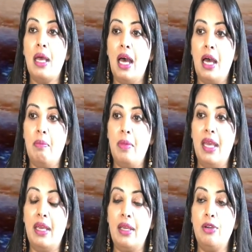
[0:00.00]

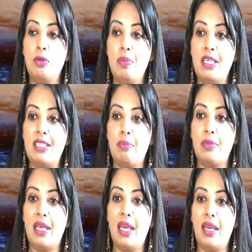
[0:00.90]
it could be
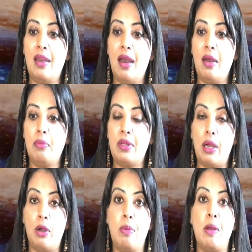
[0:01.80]
something
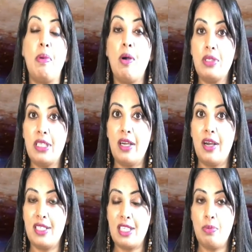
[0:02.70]
that could be a
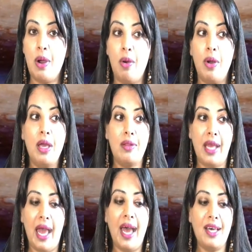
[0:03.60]
poltergeist as well,
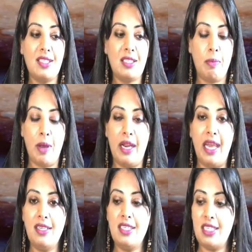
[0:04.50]
that has an
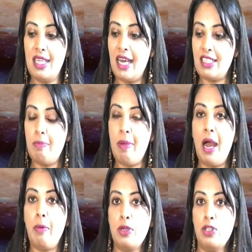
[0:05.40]
entity that has the
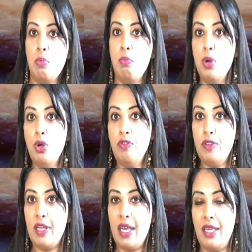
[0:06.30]
power to move
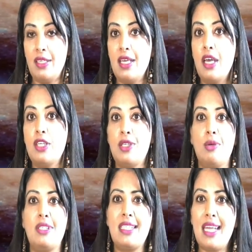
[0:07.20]
things. So
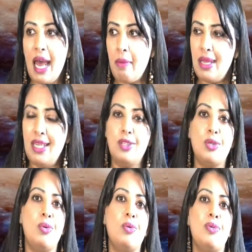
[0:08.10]
slamming
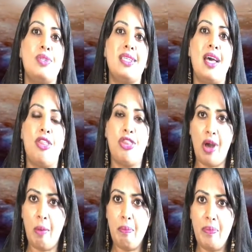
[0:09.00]
doors,
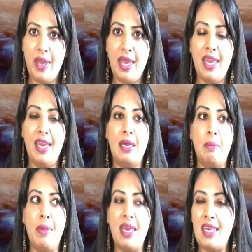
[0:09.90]
thumping,
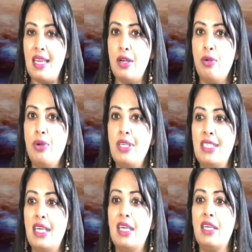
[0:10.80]
making
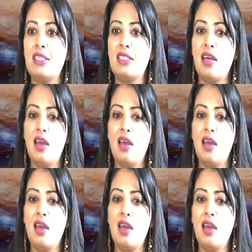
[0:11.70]
noises,